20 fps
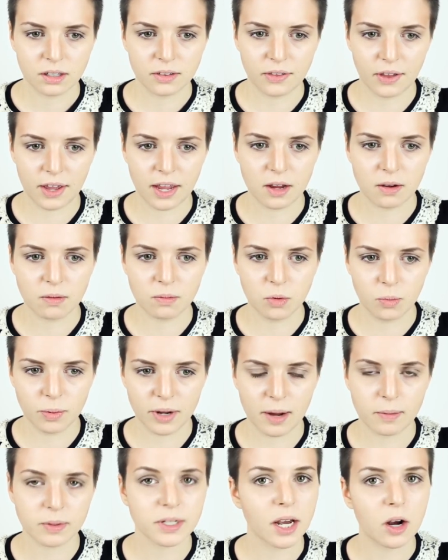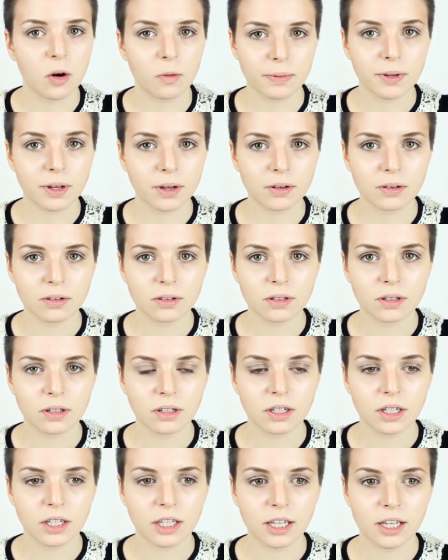They will be able to help you.
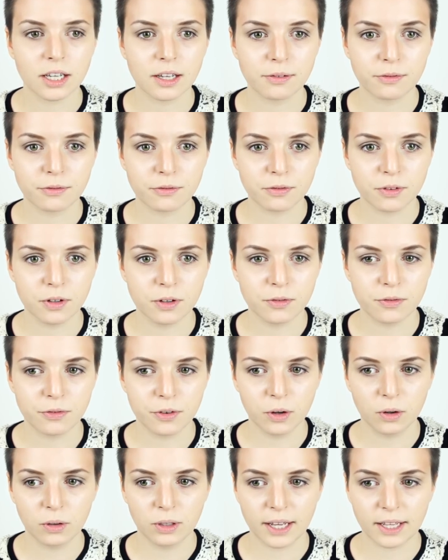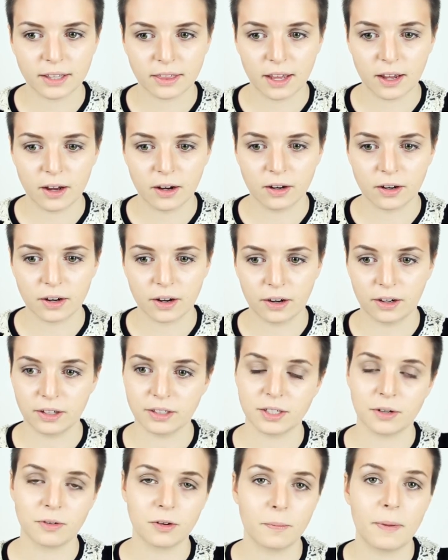If you feel like they are going to
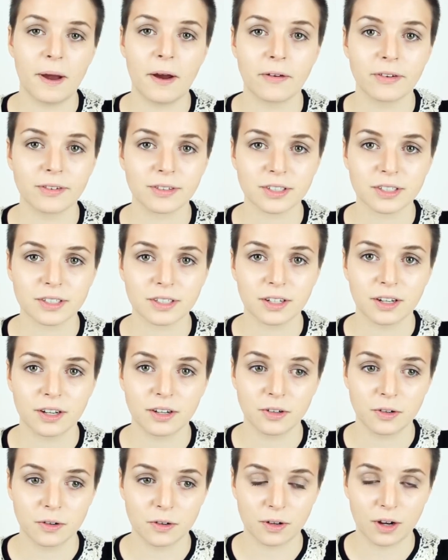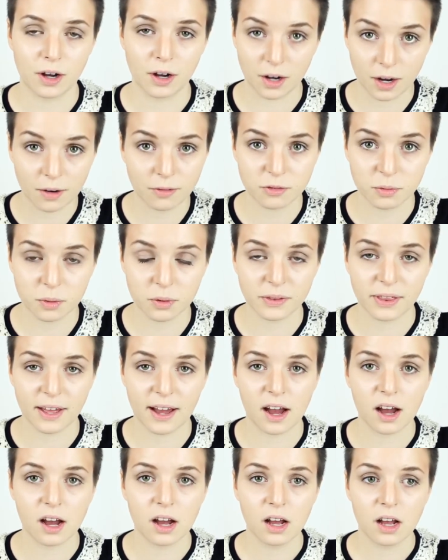tell your parents and you're uncomfortable with
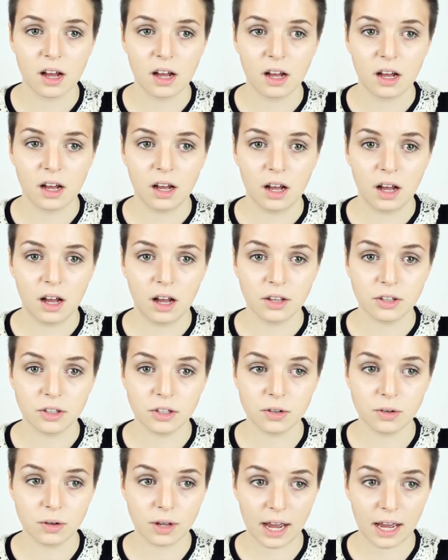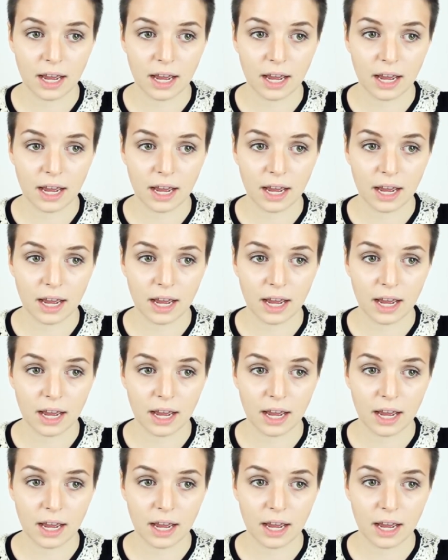that, you